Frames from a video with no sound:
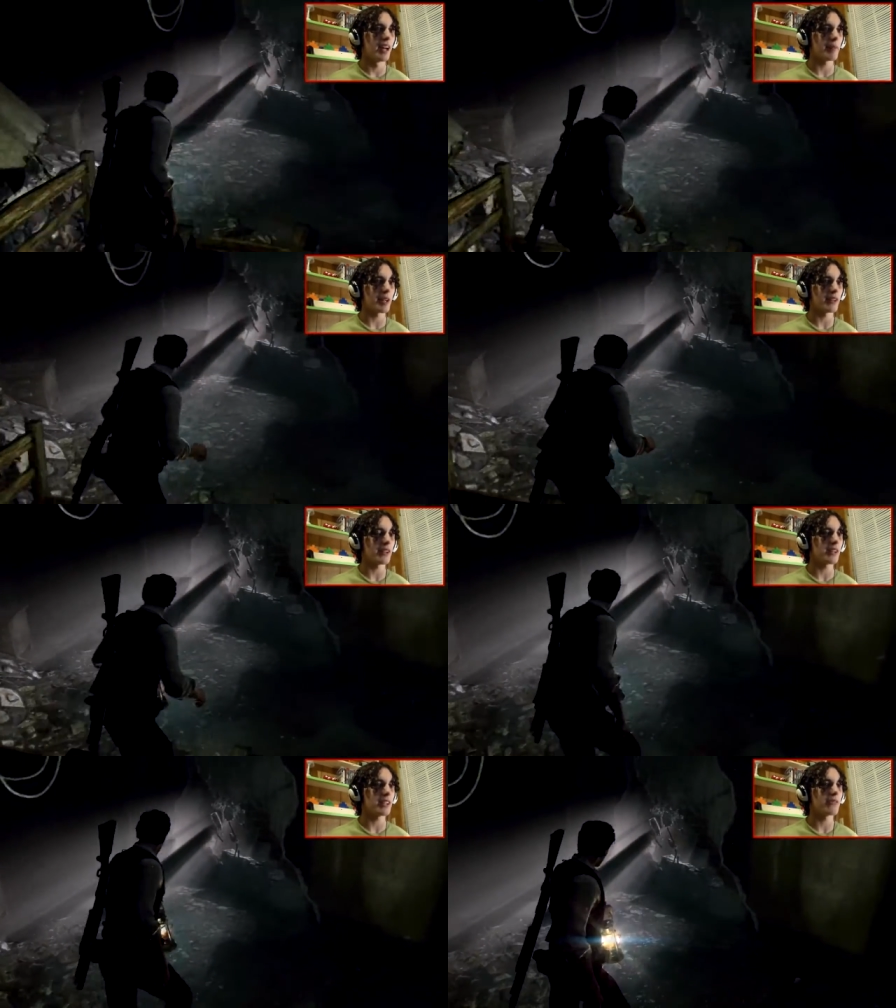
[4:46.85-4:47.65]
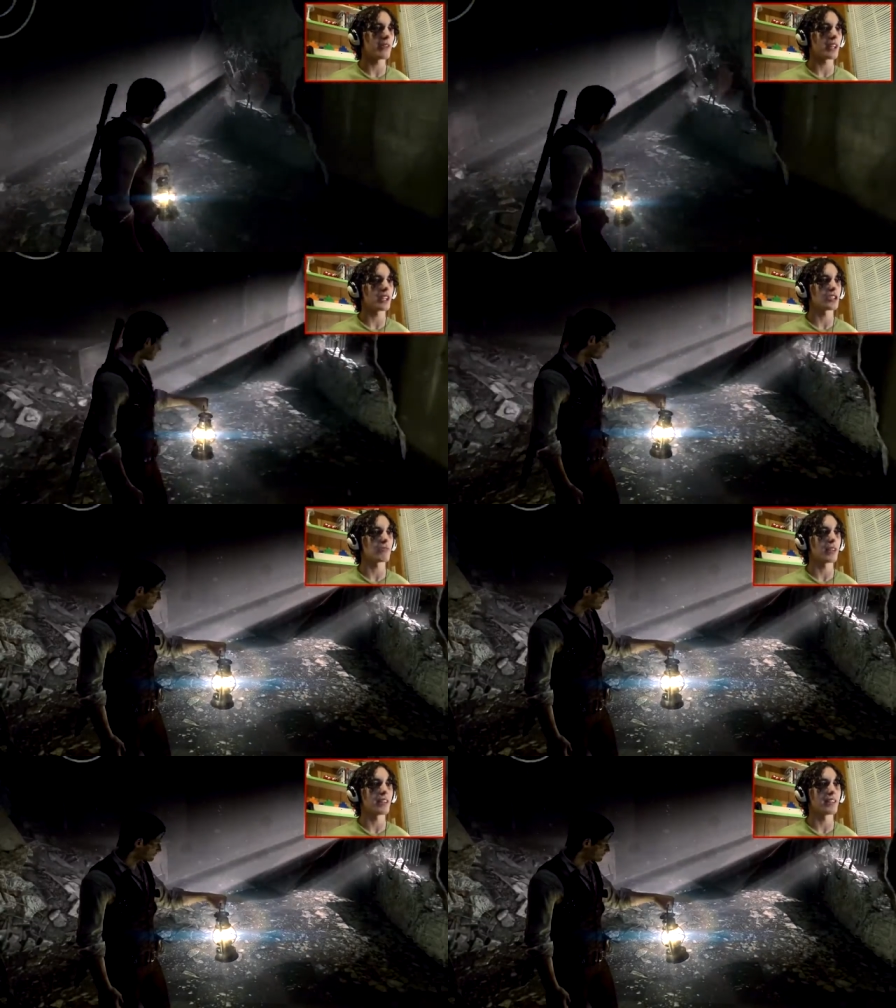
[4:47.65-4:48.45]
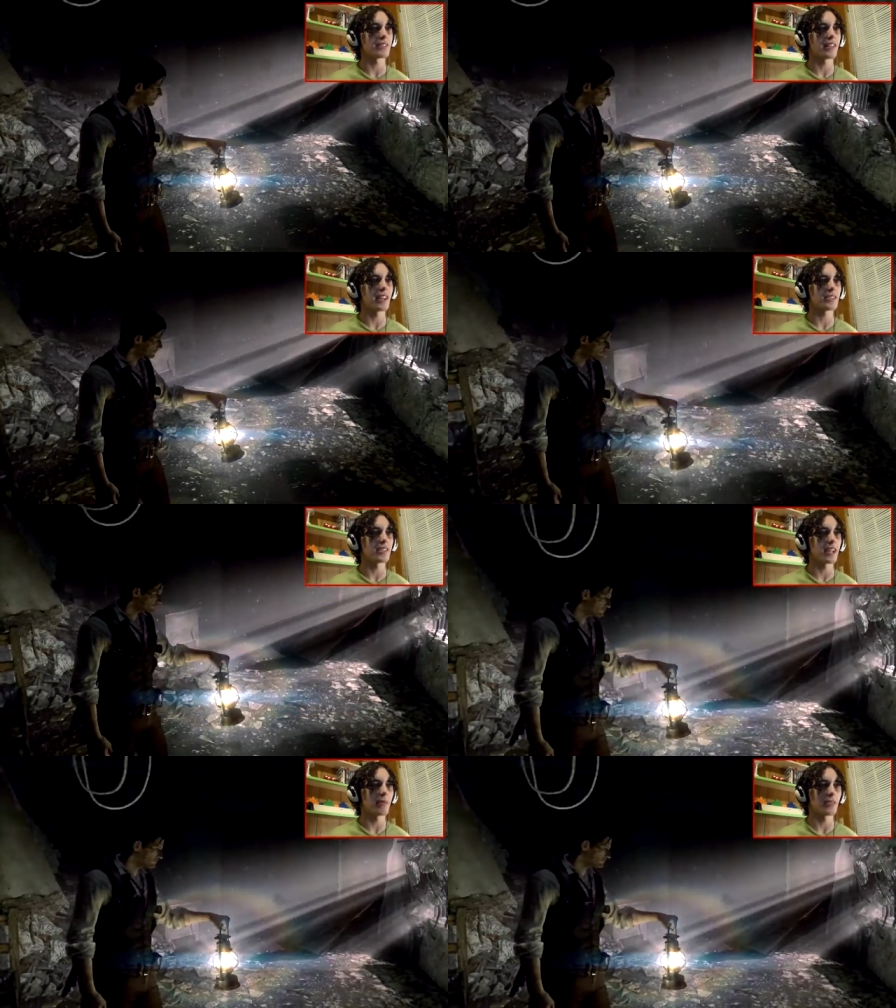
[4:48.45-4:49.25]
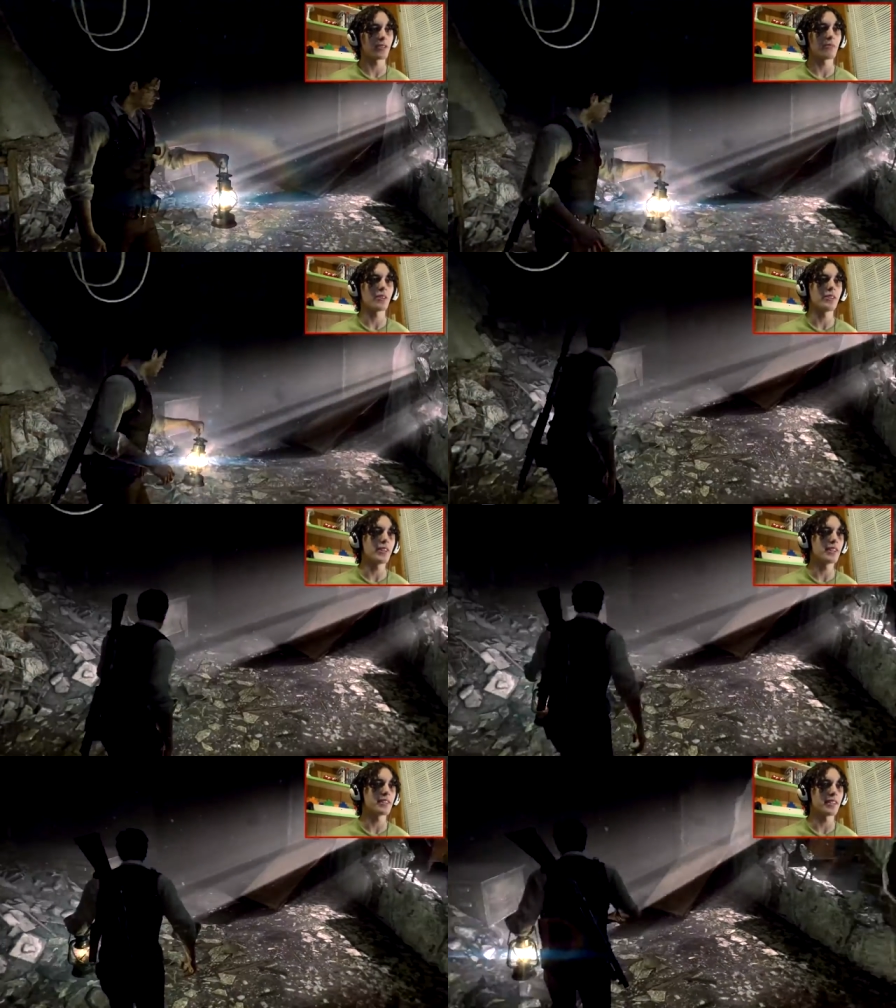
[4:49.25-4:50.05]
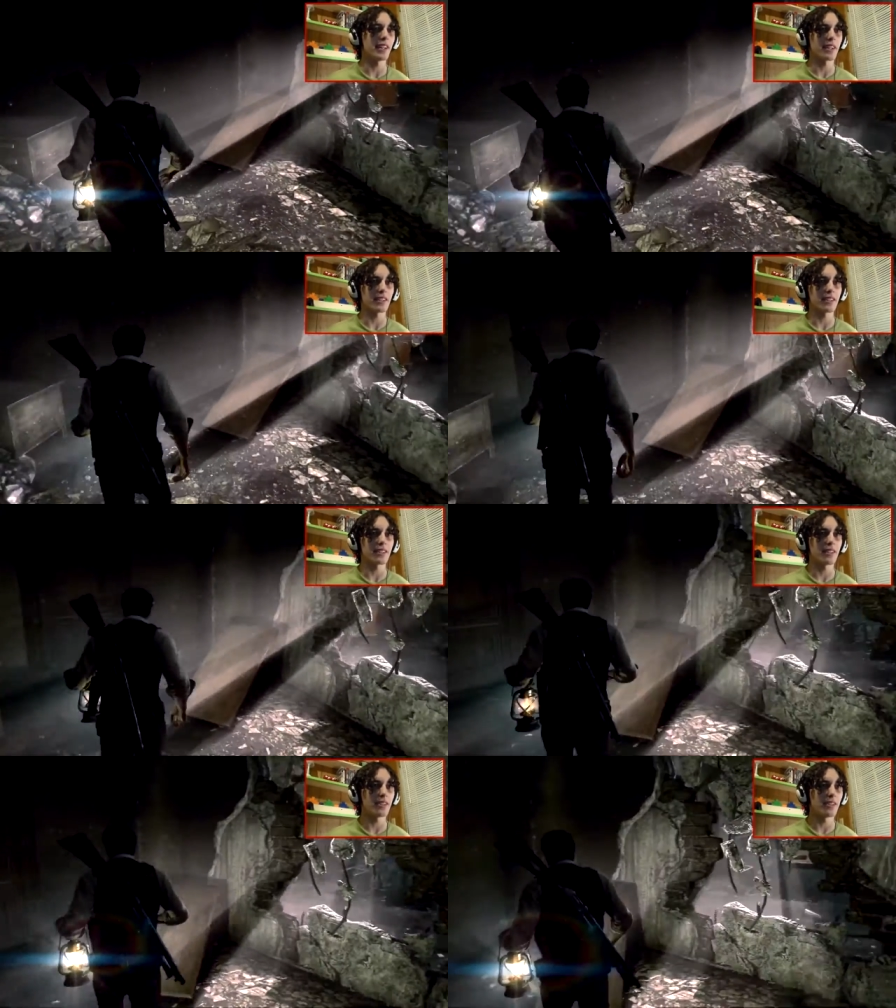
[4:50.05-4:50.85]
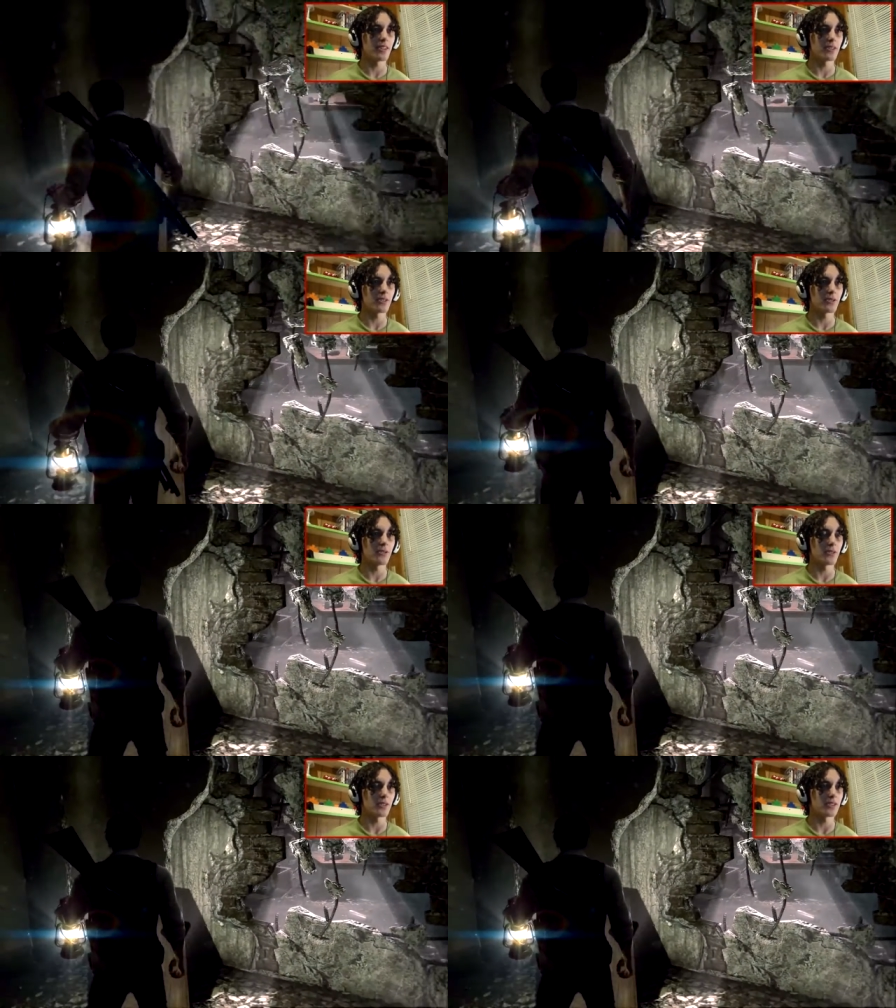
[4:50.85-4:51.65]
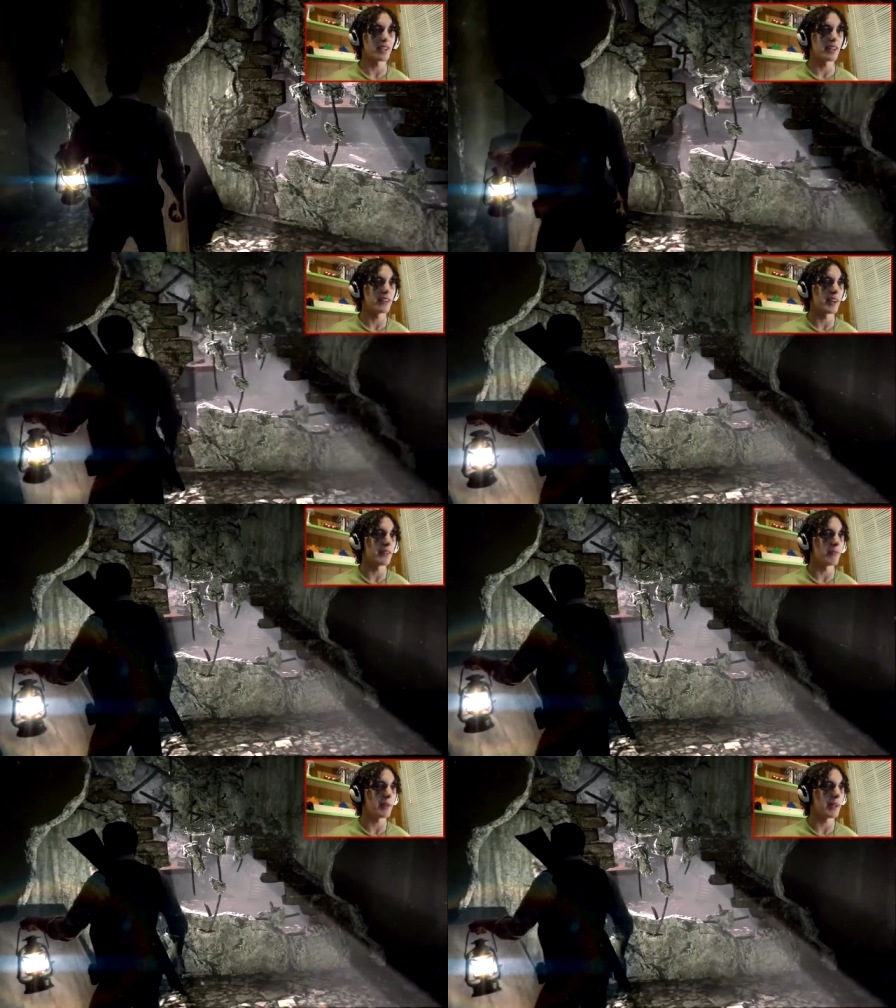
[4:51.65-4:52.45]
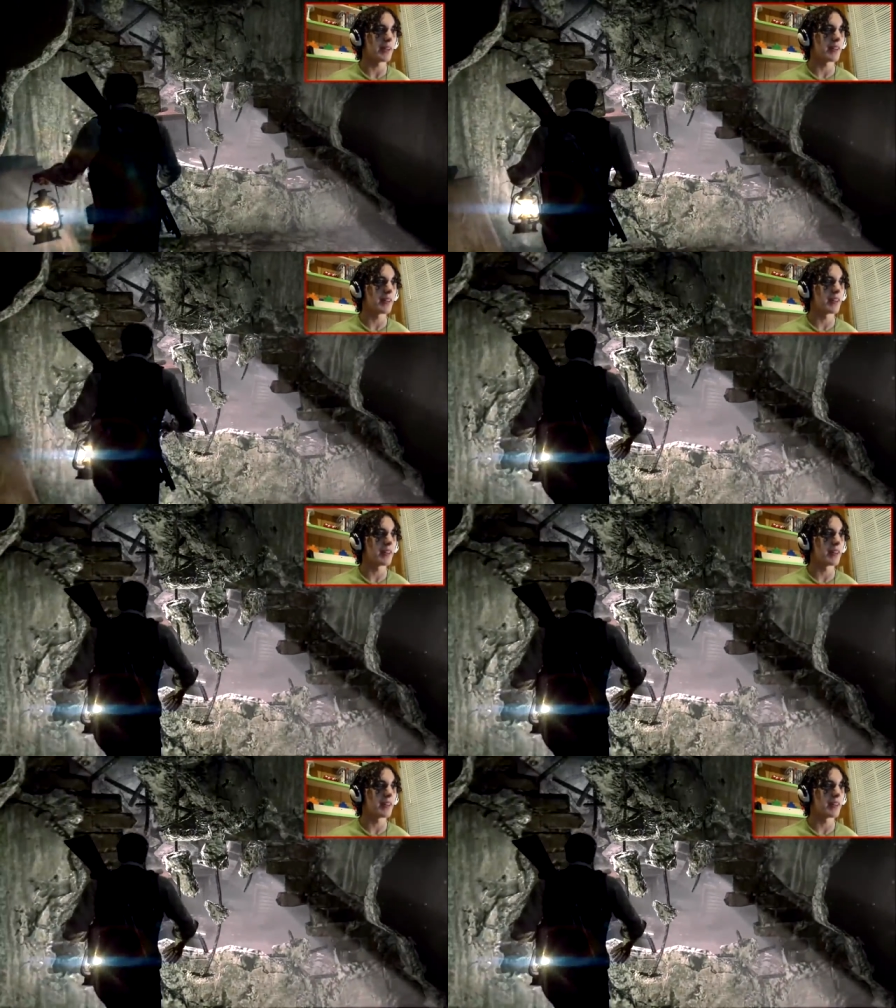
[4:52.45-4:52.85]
I mean, I literally feel like I just played this yesterday, but for some weird reason, like, none of the controls are setting right with me.